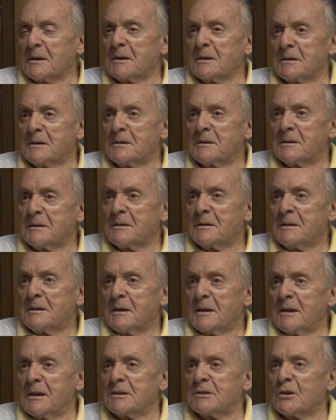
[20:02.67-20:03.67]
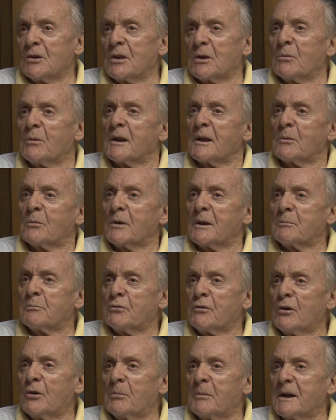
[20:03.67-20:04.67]
Yeah. He's the only one that went
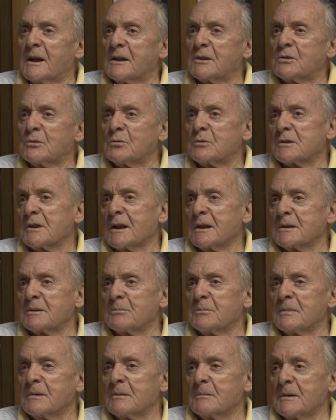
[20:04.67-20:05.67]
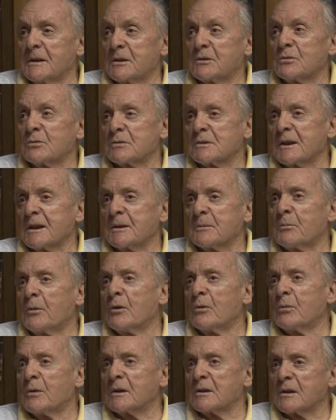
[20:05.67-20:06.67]
pro. My other two sons
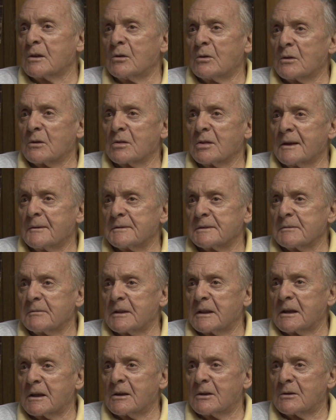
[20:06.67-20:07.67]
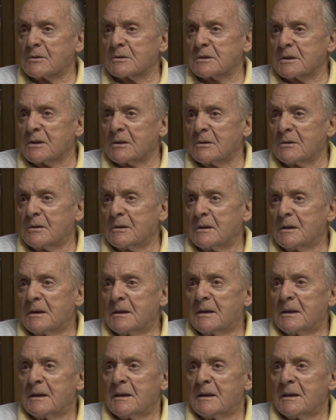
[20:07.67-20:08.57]
both won gold gloves, everything else. Yeah.